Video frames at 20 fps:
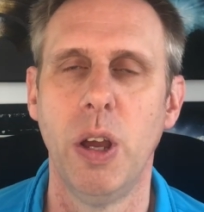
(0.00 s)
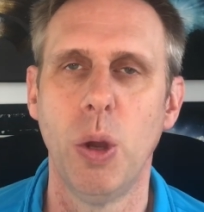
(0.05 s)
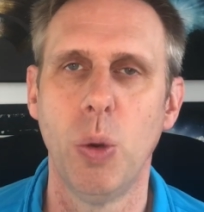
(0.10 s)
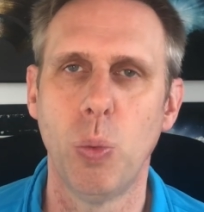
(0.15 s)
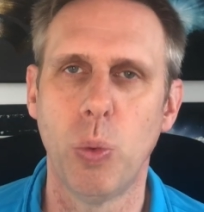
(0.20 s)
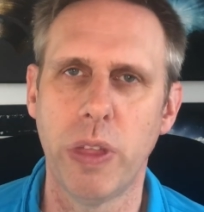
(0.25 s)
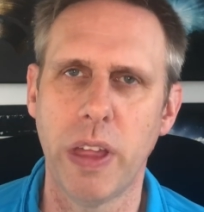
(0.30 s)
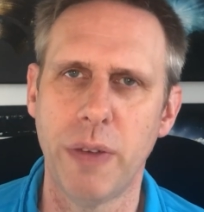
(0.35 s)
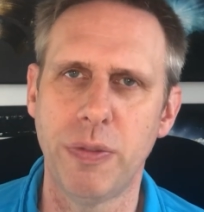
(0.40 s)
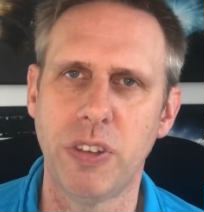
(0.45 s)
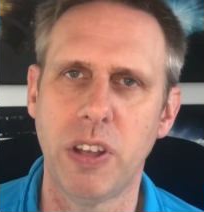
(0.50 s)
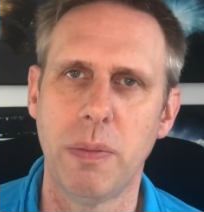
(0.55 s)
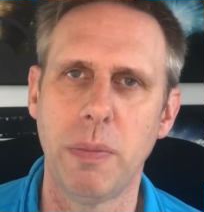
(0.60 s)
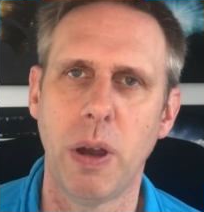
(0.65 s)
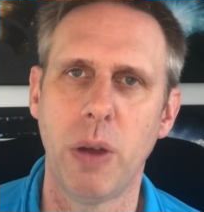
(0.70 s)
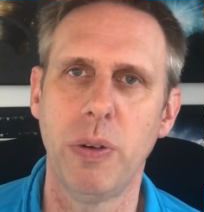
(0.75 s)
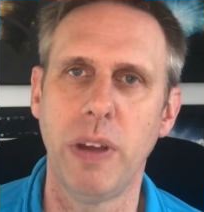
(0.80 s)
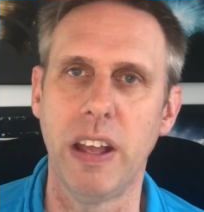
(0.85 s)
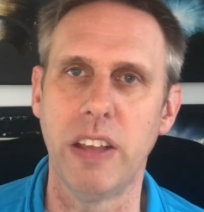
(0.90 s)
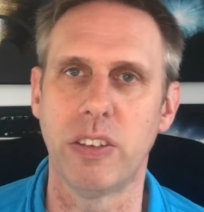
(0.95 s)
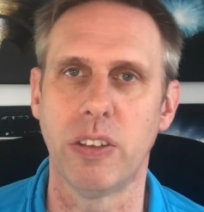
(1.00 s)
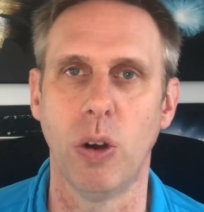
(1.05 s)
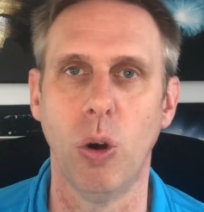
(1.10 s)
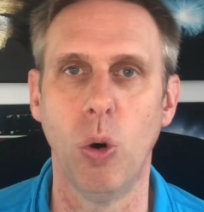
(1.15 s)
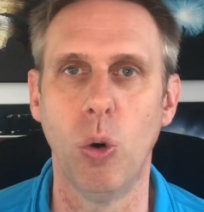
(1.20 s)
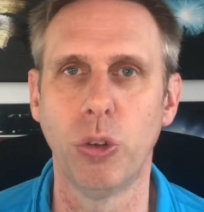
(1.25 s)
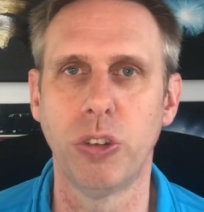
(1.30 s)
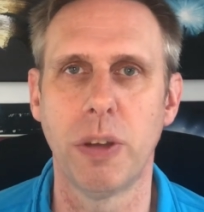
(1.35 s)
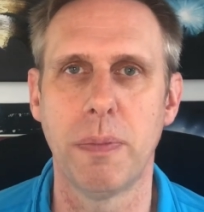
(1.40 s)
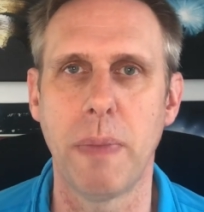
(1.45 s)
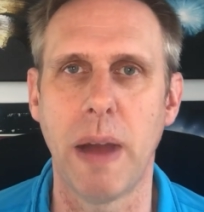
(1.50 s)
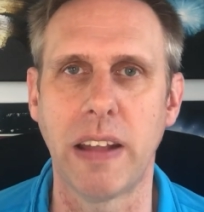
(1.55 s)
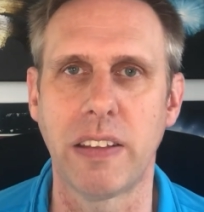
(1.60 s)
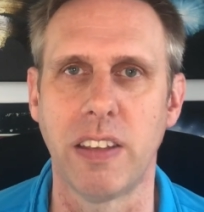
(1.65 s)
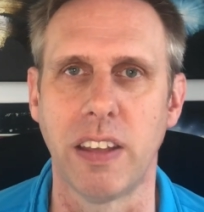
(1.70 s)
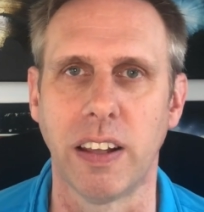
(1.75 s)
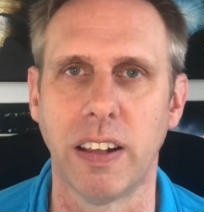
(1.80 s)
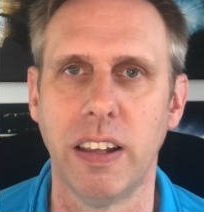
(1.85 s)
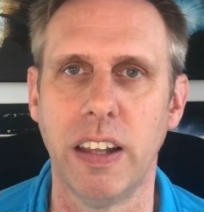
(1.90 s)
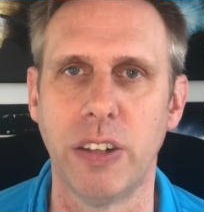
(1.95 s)
With FTMO, it's
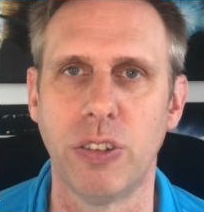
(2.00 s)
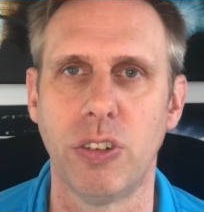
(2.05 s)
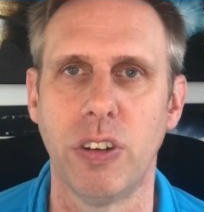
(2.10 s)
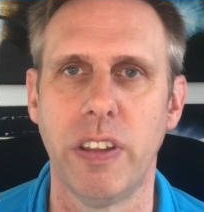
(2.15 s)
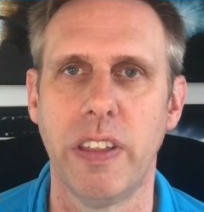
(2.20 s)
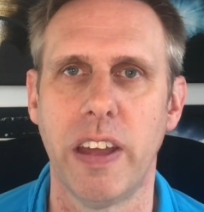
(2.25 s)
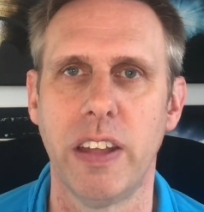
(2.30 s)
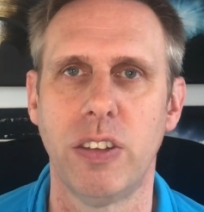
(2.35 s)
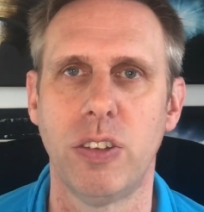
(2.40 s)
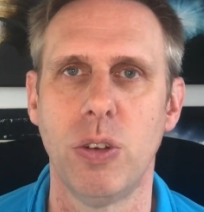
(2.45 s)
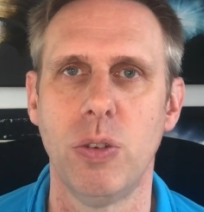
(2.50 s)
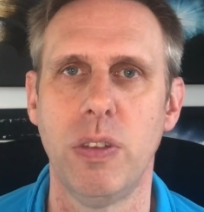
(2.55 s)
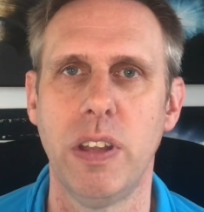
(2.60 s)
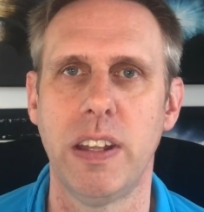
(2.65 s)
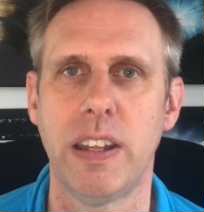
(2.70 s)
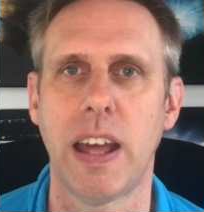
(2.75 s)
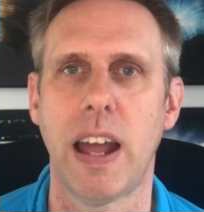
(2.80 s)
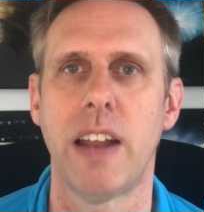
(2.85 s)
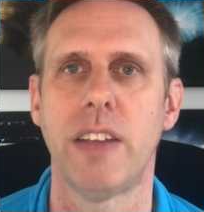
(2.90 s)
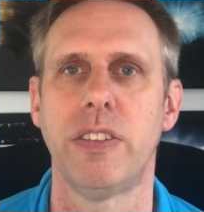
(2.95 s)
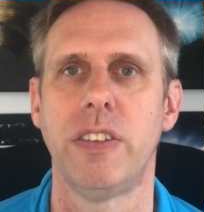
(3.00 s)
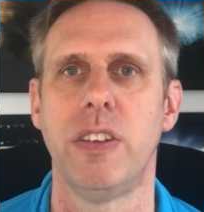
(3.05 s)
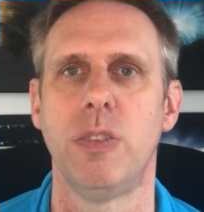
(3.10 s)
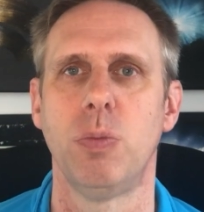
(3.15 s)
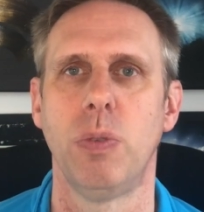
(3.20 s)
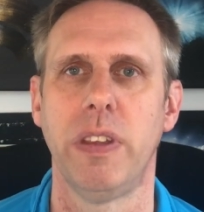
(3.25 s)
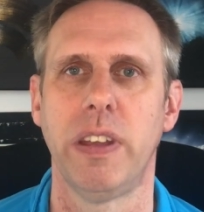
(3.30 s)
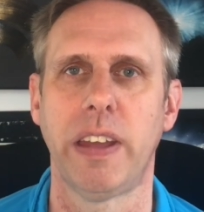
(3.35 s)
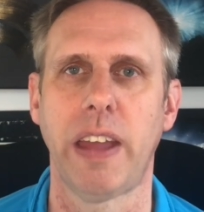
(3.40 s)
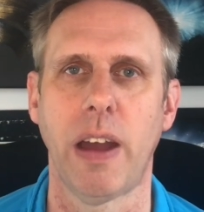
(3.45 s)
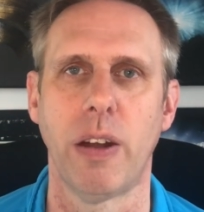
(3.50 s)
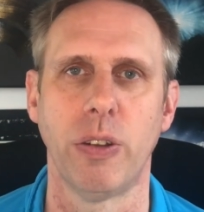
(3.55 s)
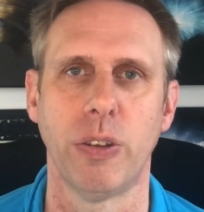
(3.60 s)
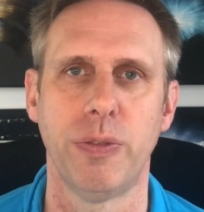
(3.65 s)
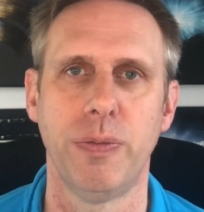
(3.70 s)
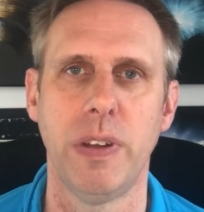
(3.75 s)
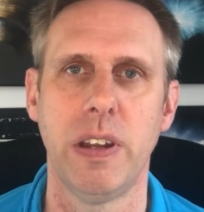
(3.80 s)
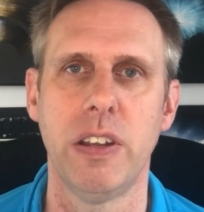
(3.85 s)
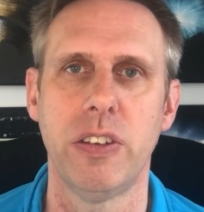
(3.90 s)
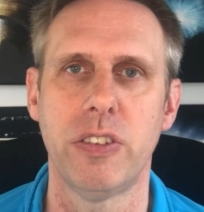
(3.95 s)
automatic. Literally, they do the analysis when the account has
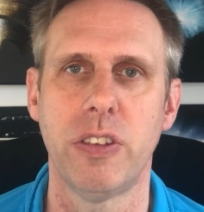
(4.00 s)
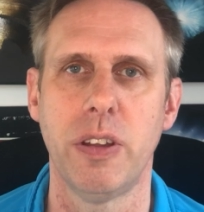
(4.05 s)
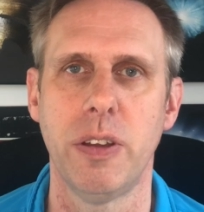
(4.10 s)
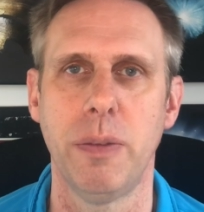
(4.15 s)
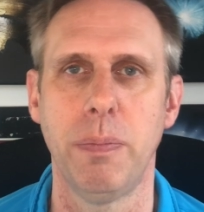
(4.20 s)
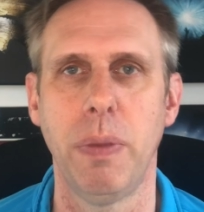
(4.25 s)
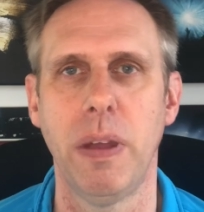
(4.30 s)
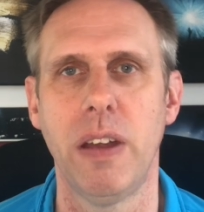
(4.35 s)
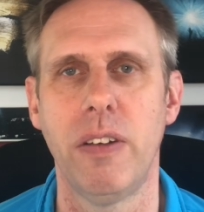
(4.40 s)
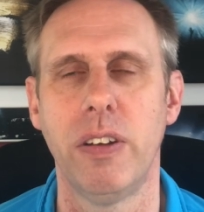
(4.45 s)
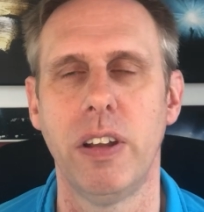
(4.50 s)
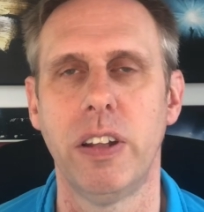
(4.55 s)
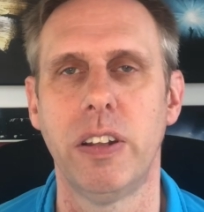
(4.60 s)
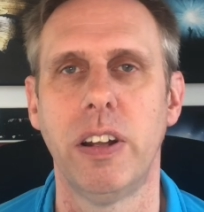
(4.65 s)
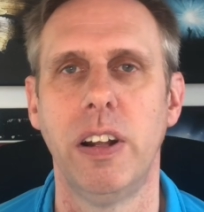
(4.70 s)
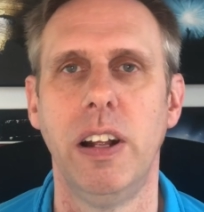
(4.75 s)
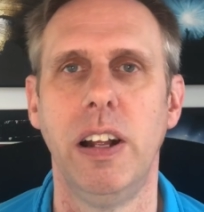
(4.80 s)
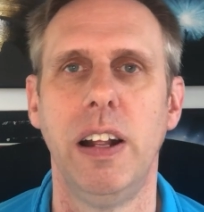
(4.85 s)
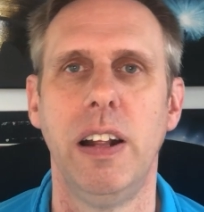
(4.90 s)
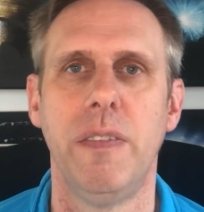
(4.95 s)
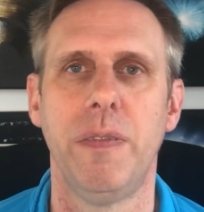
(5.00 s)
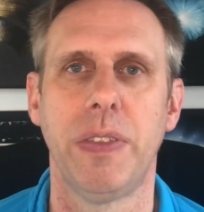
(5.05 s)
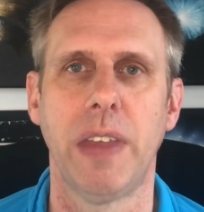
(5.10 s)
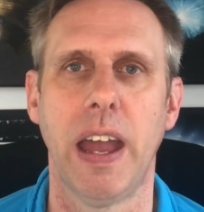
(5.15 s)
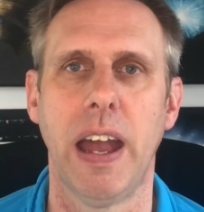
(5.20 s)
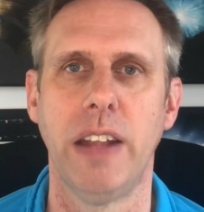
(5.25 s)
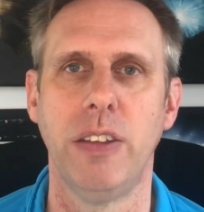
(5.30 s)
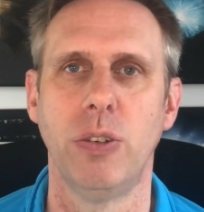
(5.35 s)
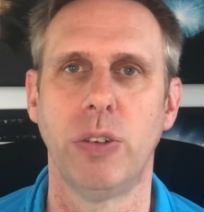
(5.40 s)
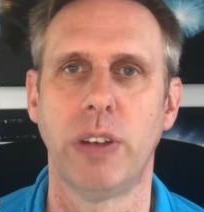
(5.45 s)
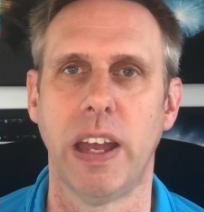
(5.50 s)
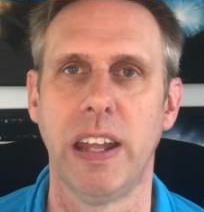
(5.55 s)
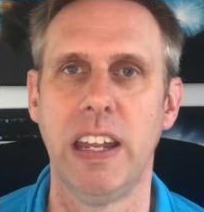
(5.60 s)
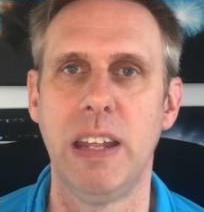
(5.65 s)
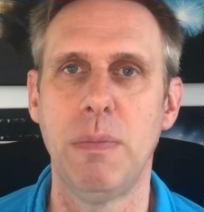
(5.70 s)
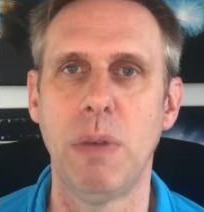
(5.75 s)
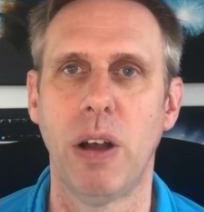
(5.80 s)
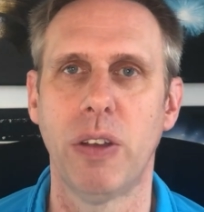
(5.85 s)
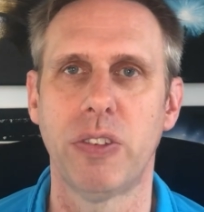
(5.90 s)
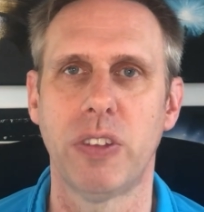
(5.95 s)
finished the period, and you'll get an
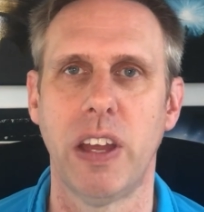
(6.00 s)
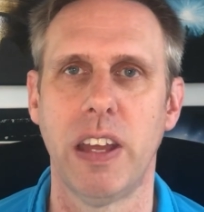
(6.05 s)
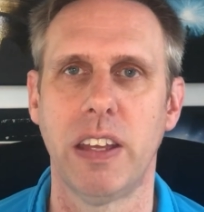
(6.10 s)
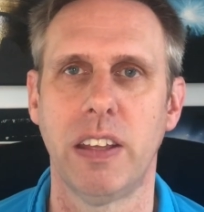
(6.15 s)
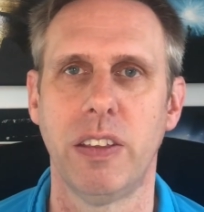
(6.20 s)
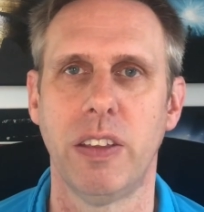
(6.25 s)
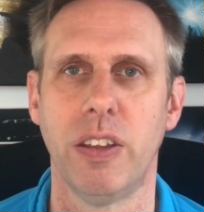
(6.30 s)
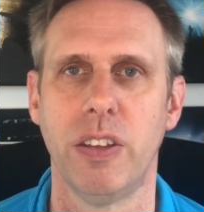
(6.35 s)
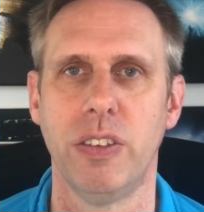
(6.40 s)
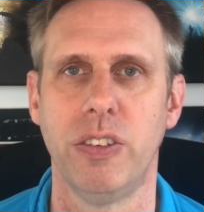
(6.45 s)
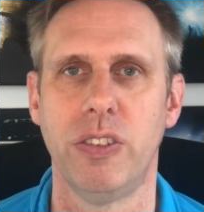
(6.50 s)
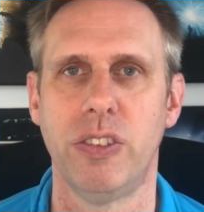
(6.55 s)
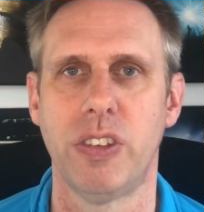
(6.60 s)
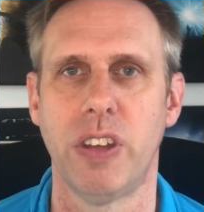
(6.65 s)
email saying that